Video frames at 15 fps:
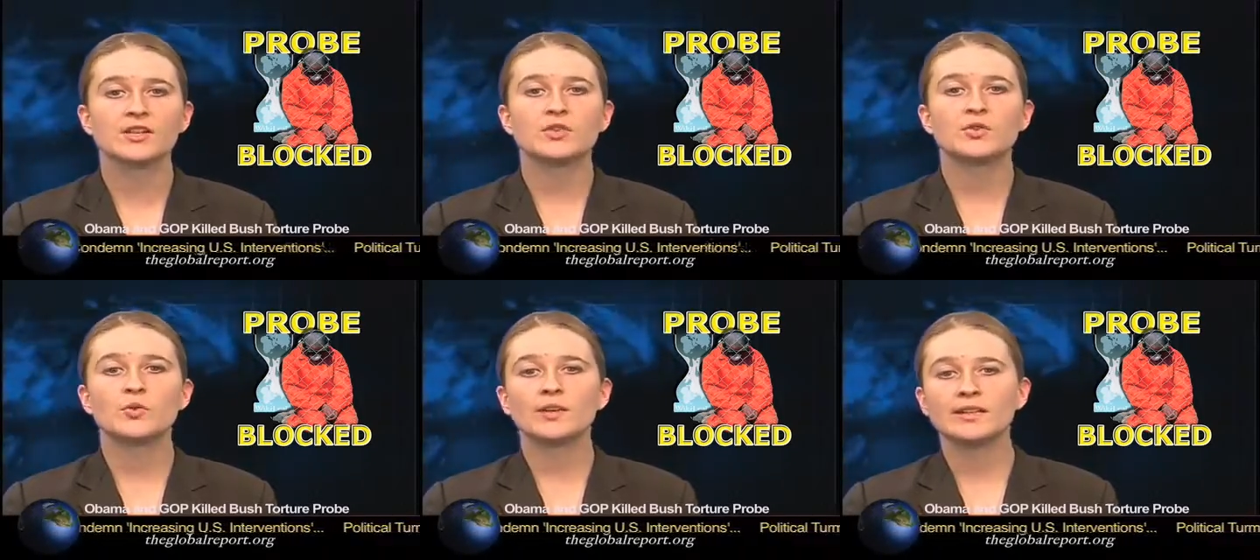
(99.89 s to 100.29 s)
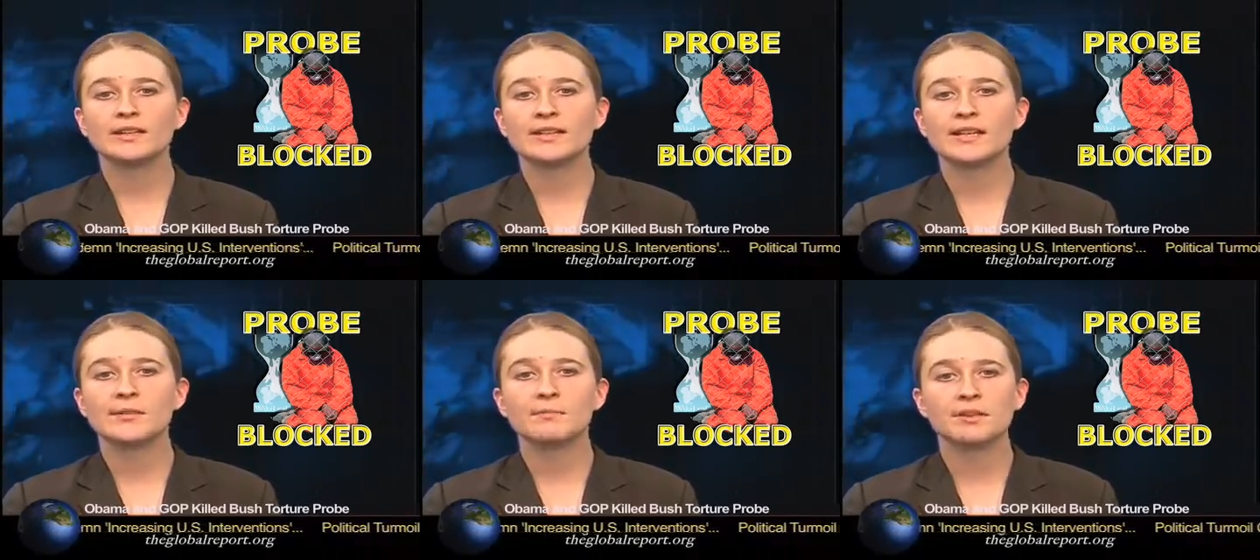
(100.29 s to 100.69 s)

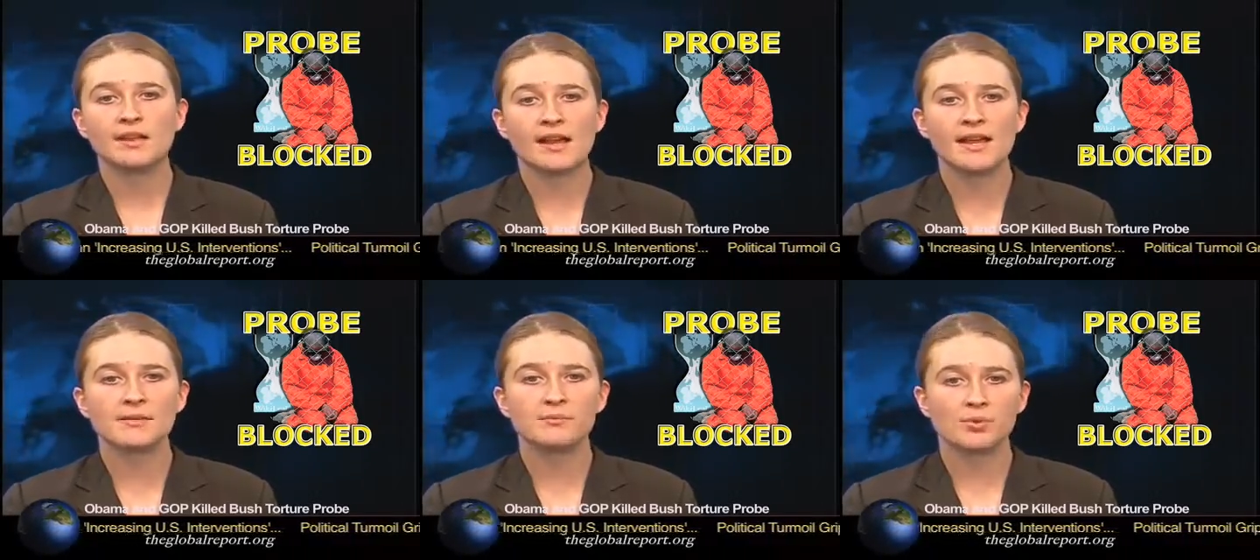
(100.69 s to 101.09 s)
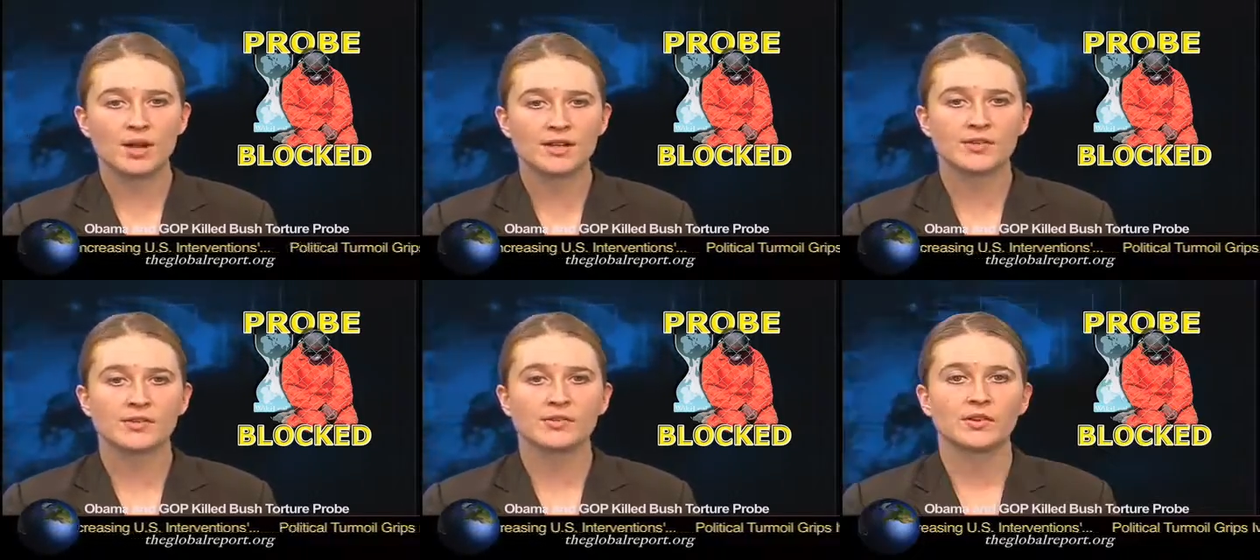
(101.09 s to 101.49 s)
jointly applying
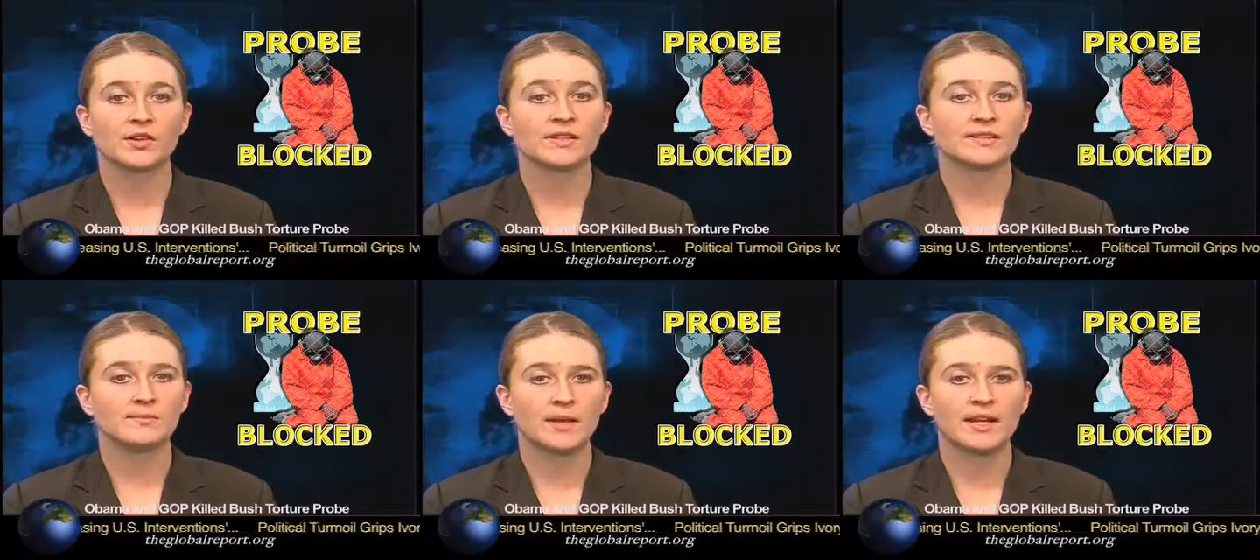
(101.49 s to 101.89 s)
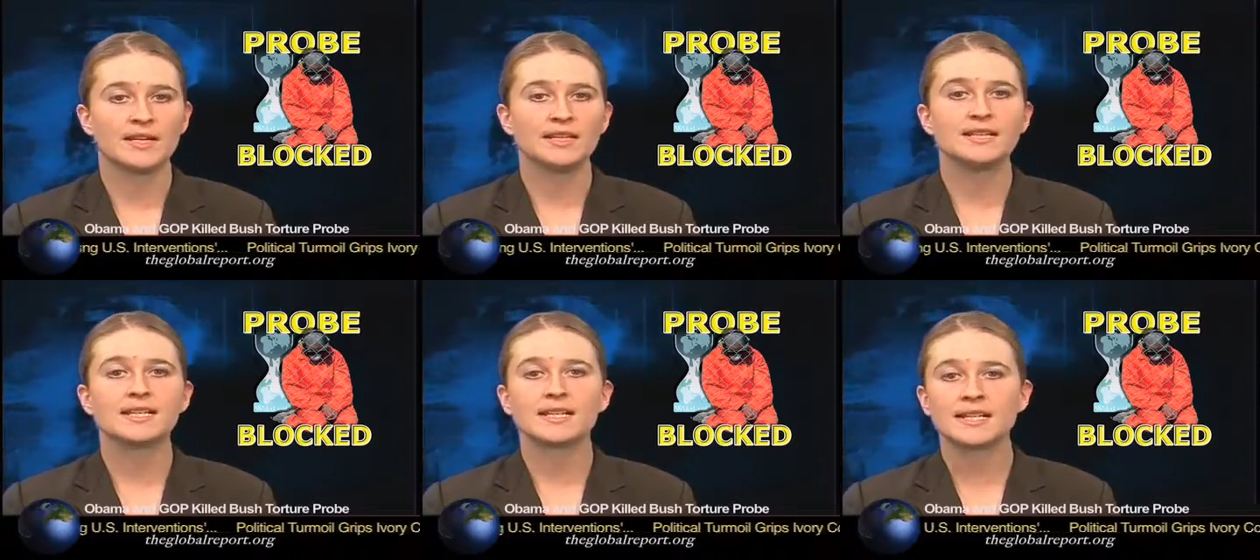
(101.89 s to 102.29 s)
pressure on
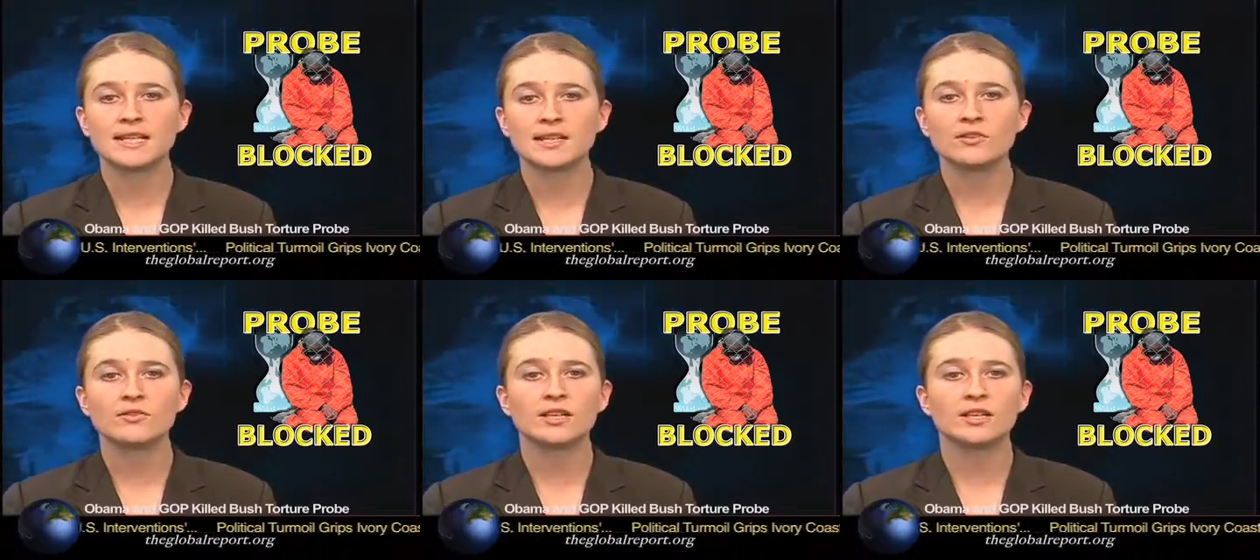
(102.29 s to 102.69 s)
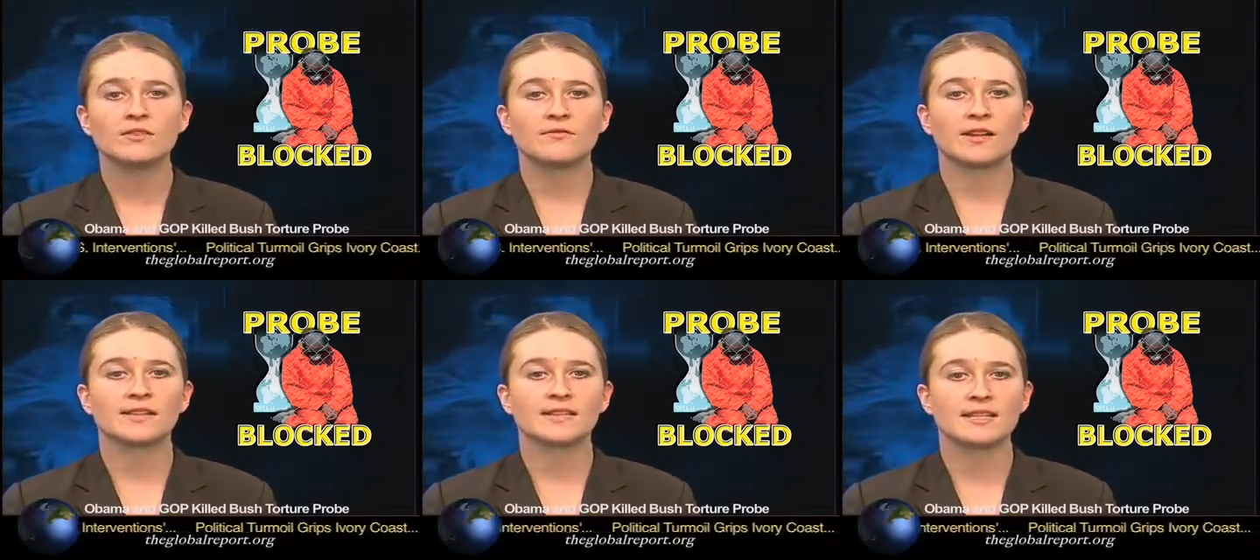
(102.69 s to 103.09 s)
Spain to kill the
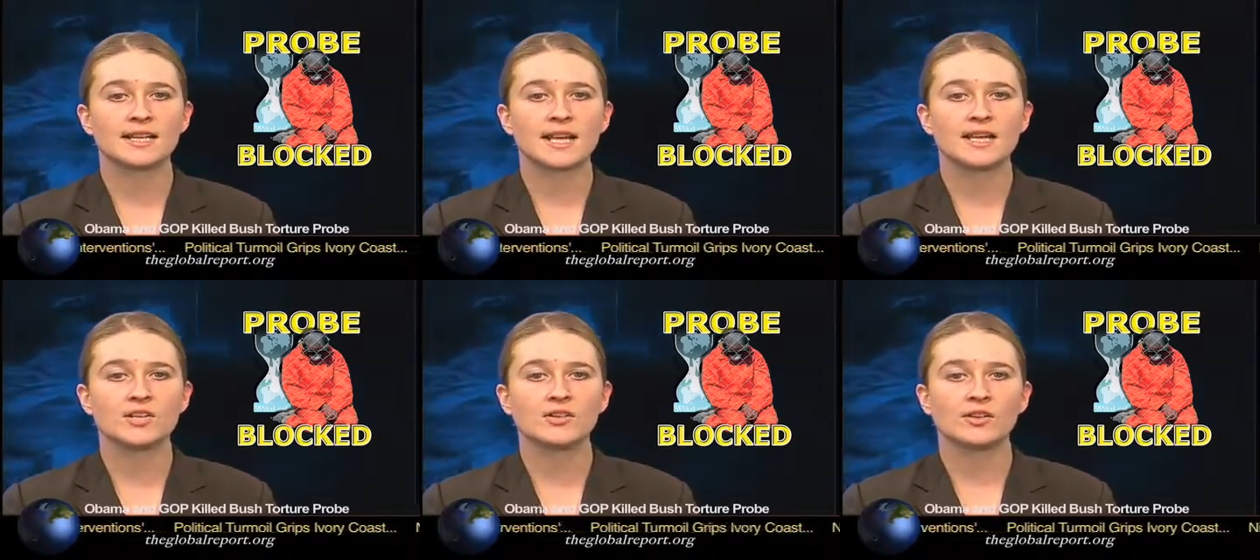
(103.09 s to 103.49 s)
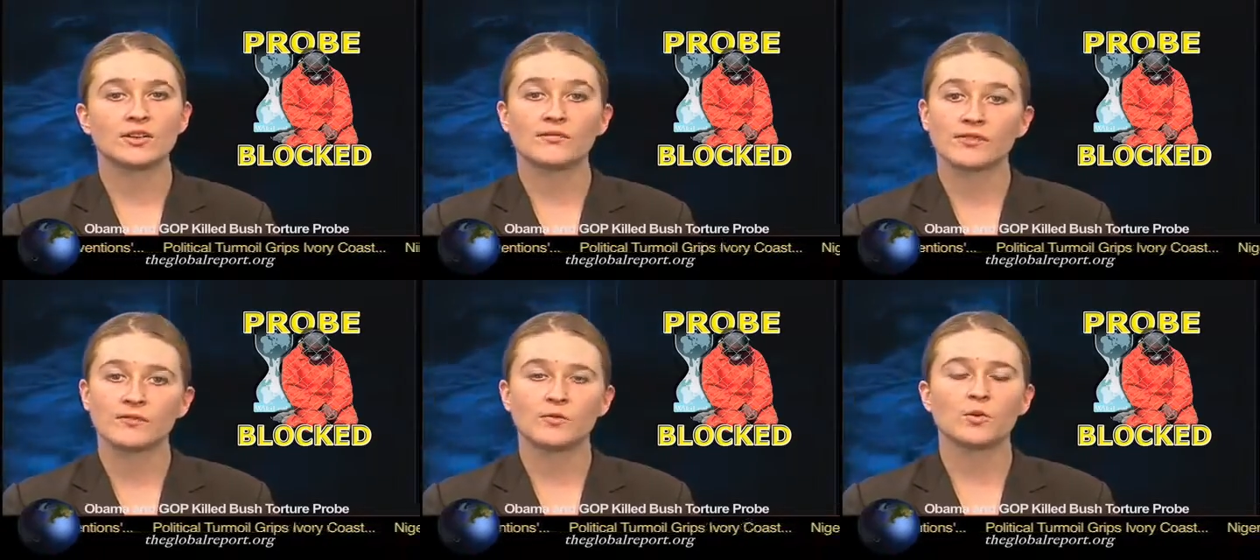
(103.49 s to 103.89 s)
investigation
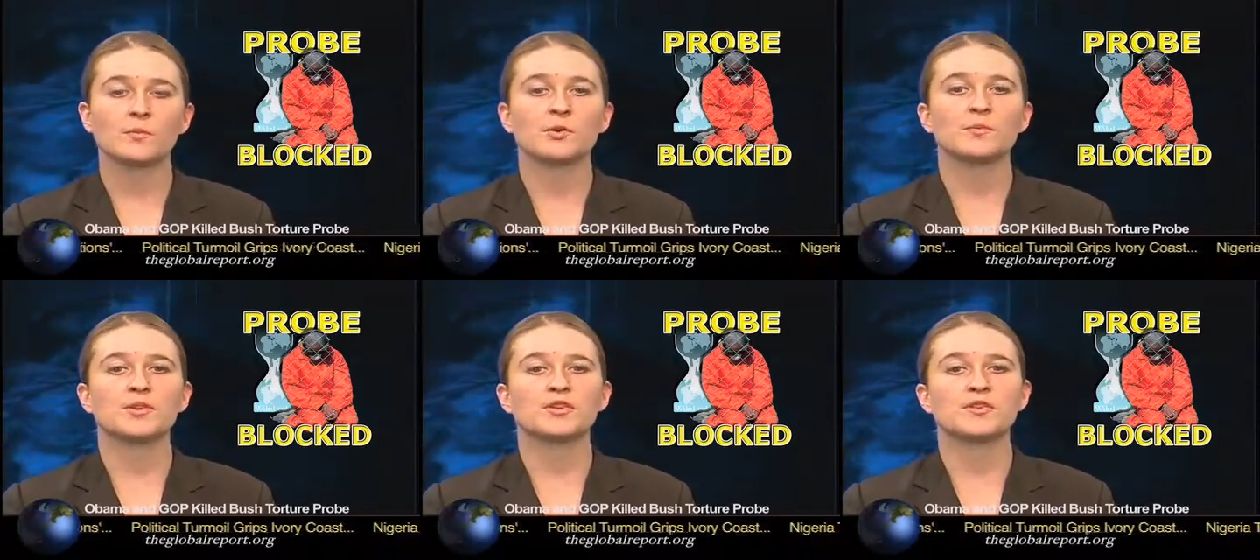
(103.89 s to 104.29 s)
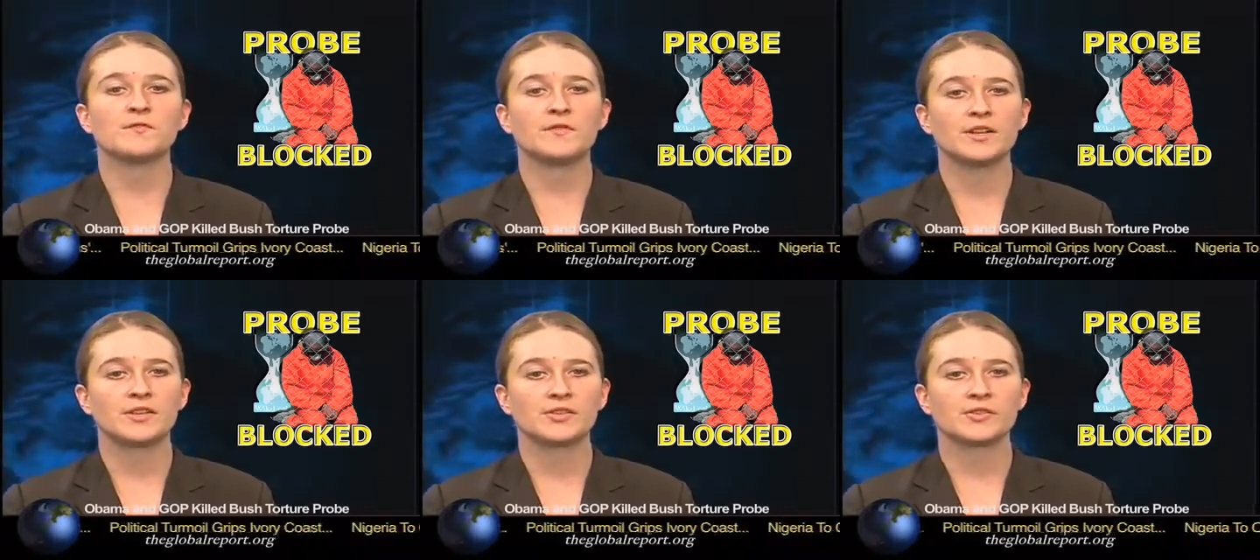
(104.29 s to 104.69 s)
of the former Bush
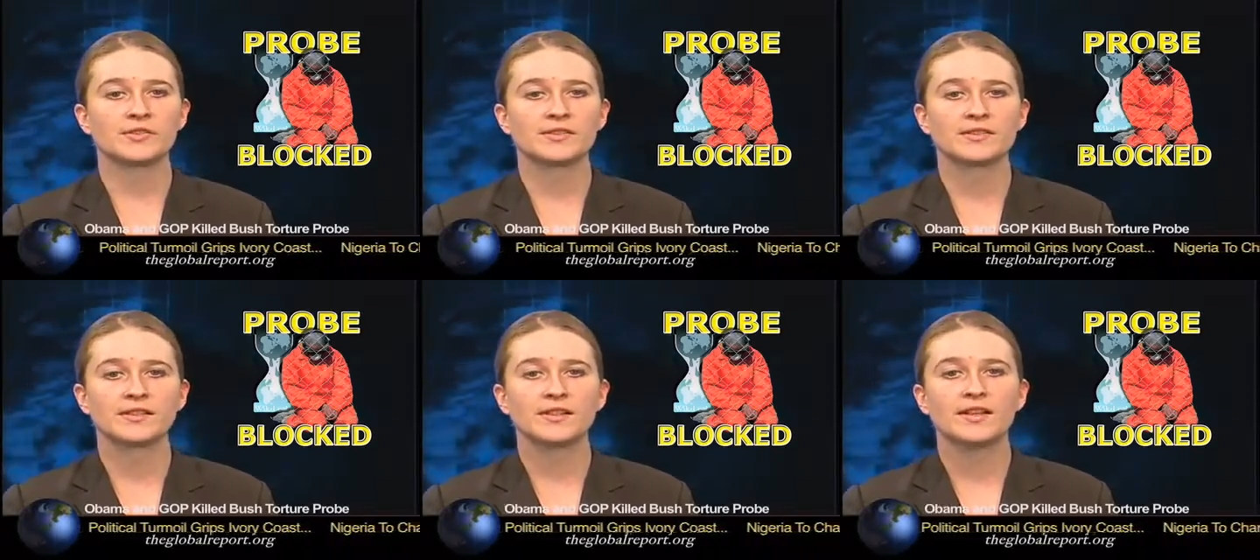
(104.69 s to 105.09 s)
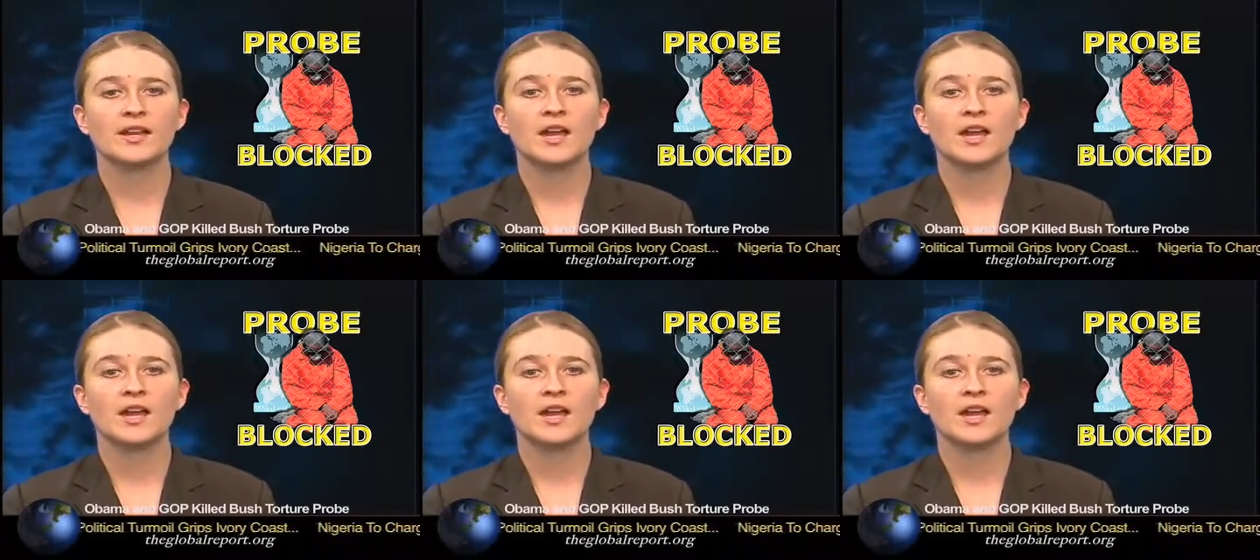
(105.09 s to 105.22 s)
officials.